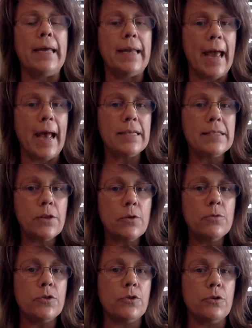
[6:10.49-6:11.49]
and as
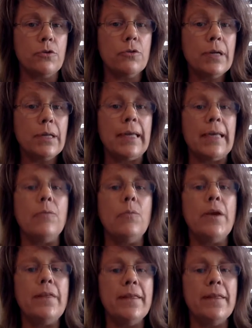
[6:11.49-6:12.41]
those are grilling, we